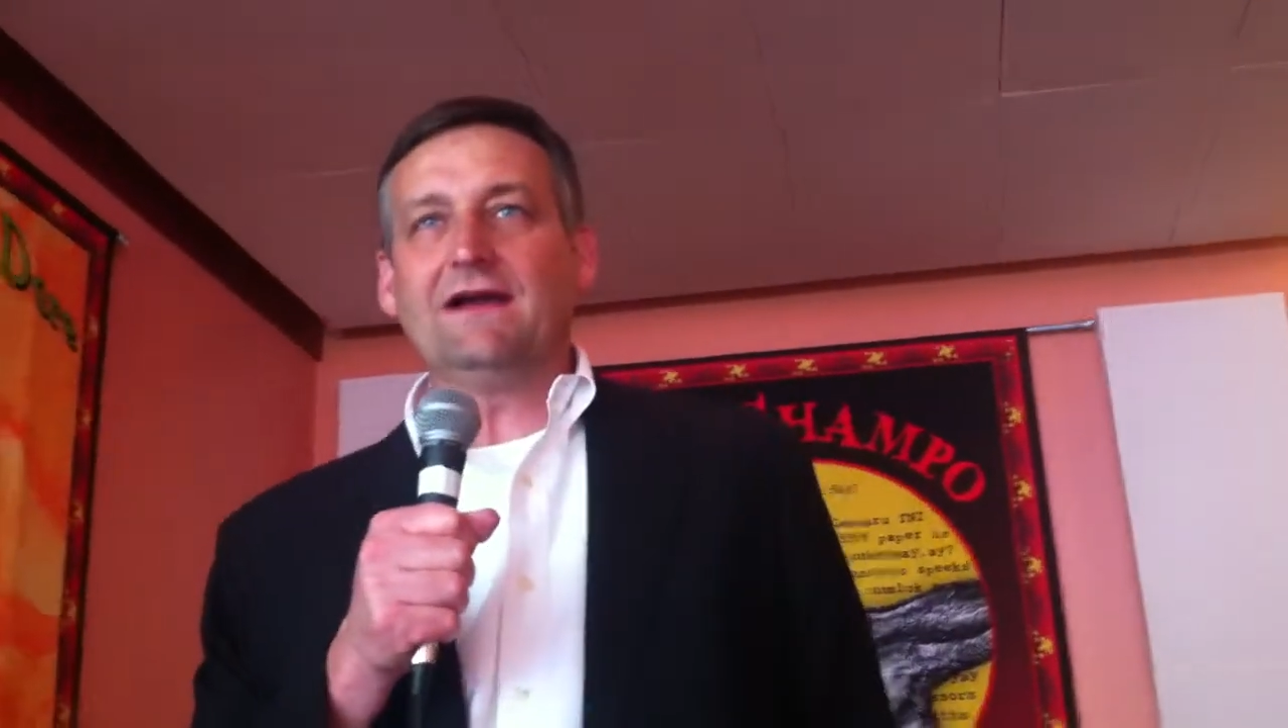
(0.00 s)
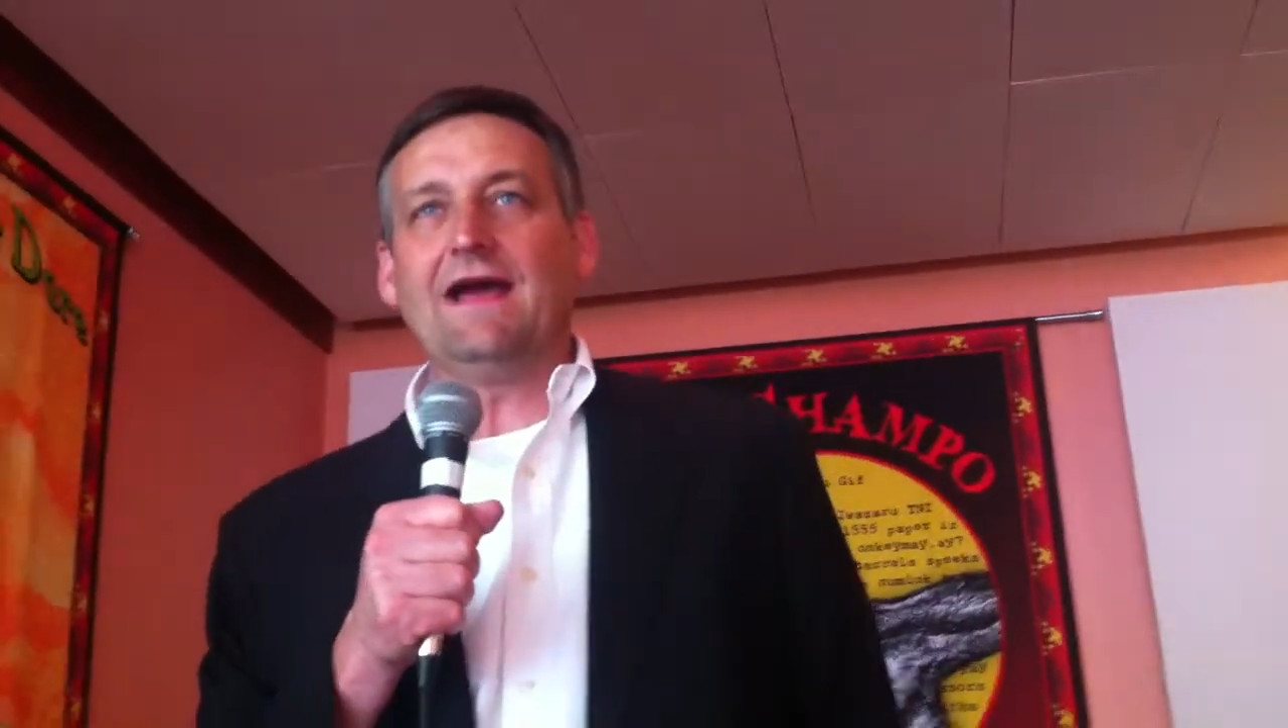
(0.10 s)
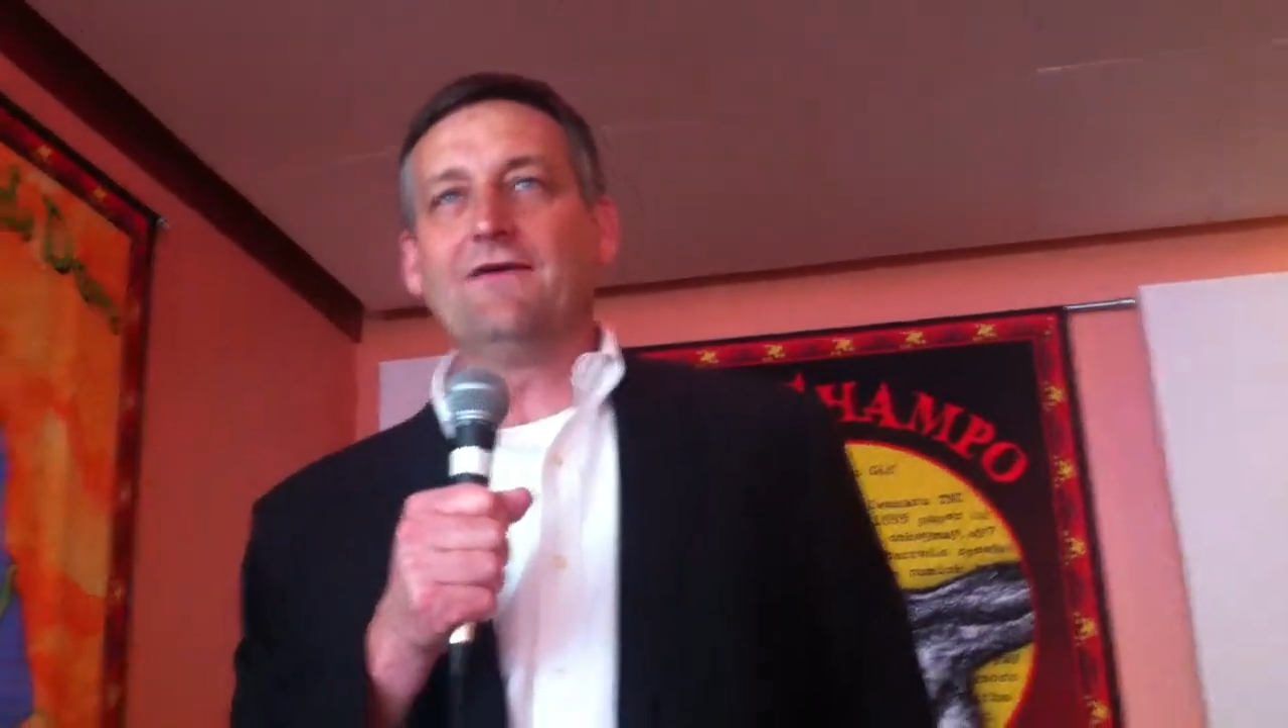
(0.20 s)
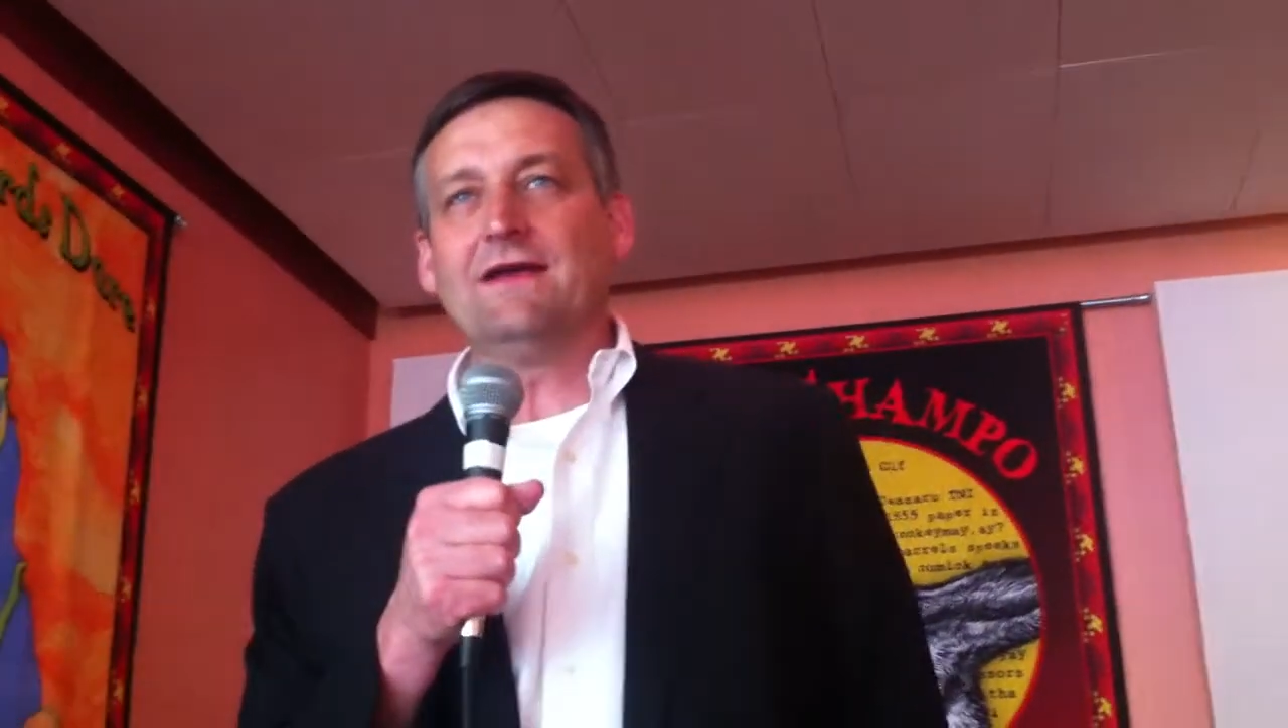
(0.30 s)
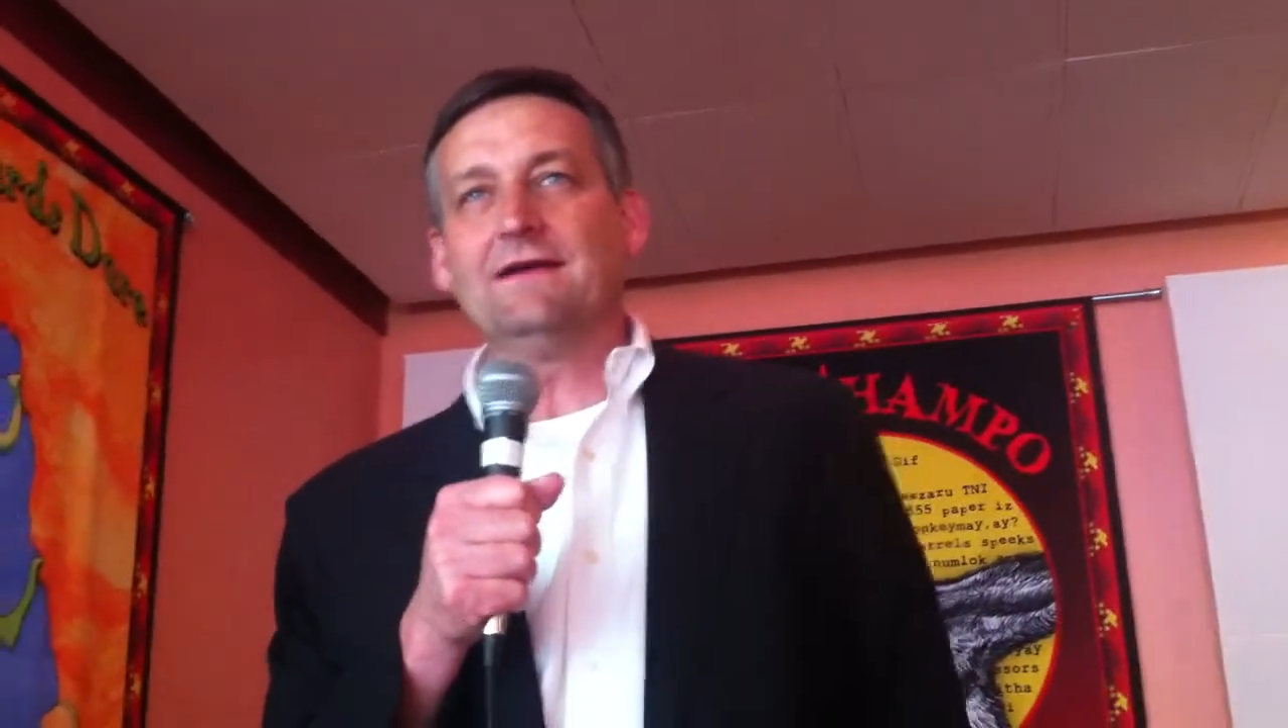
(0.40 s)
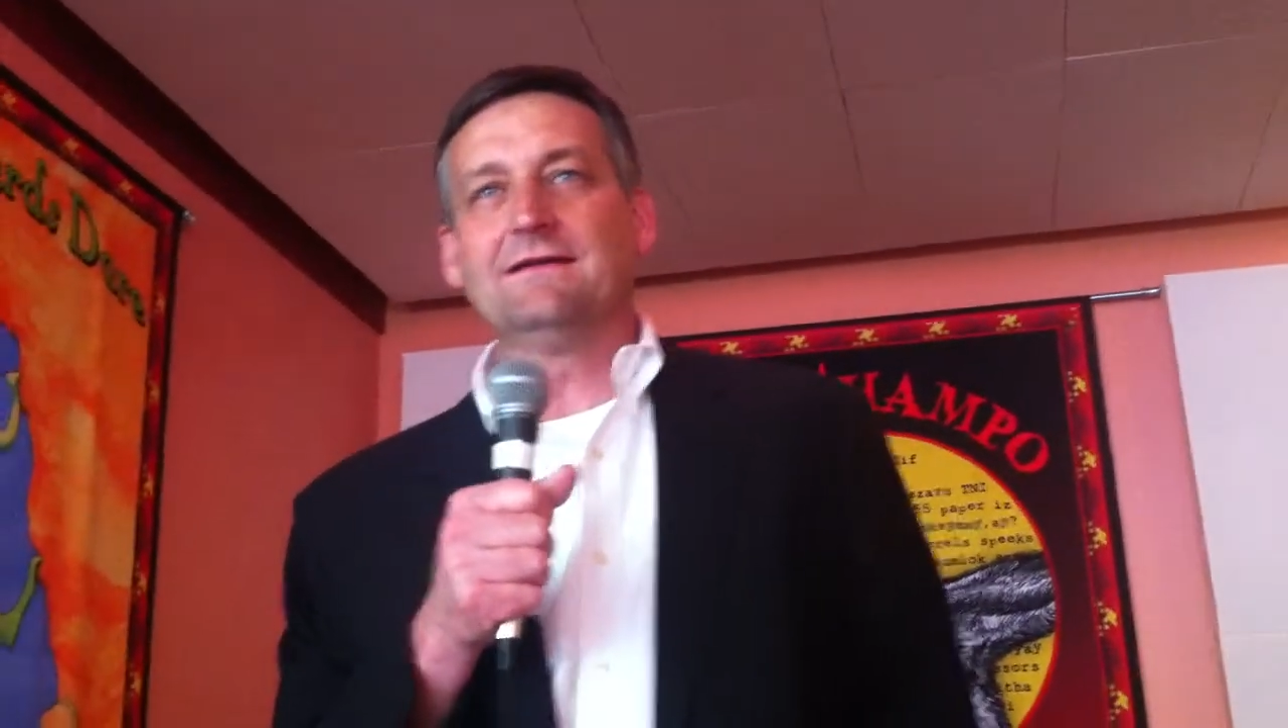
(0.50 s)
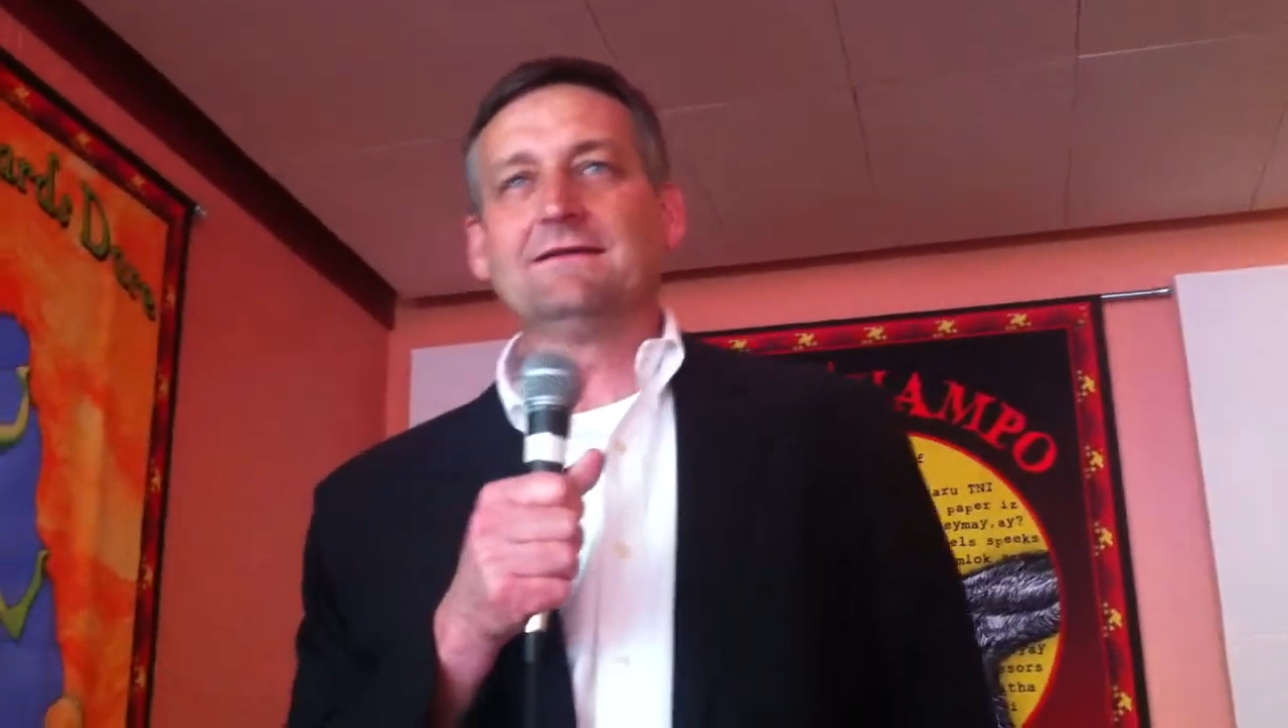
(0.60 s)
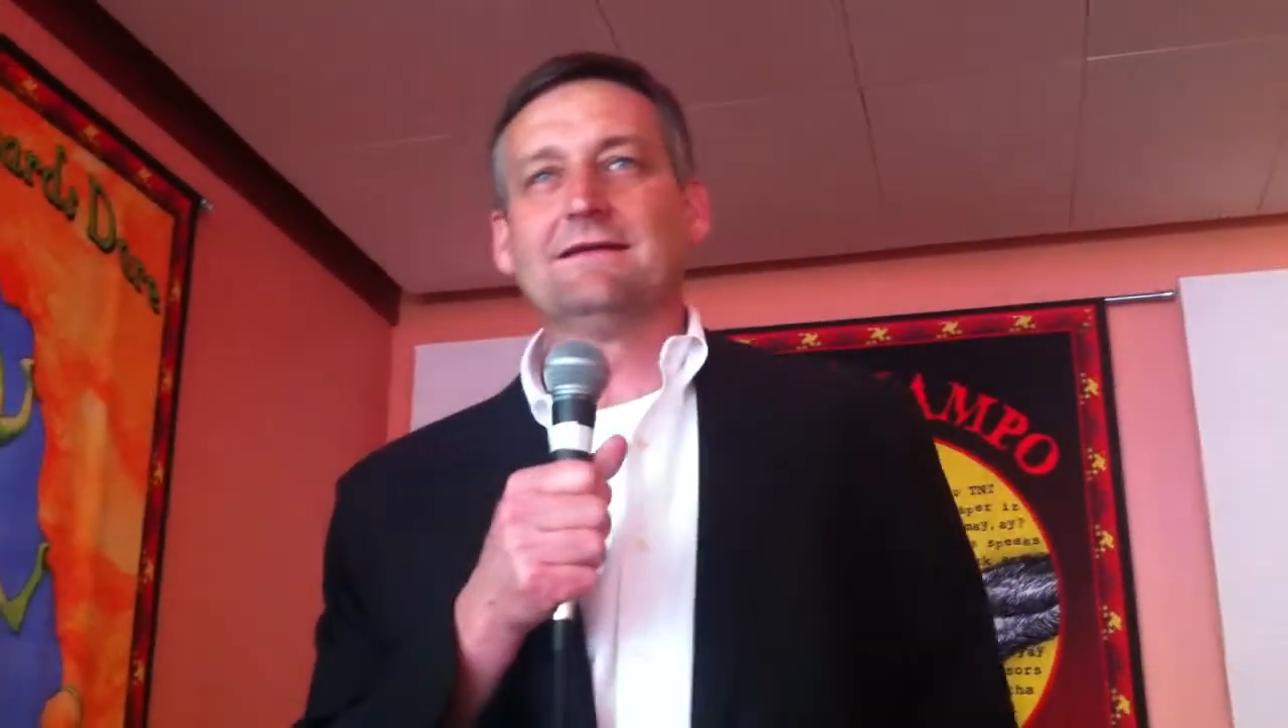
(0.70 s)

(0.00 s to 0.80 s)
accounting,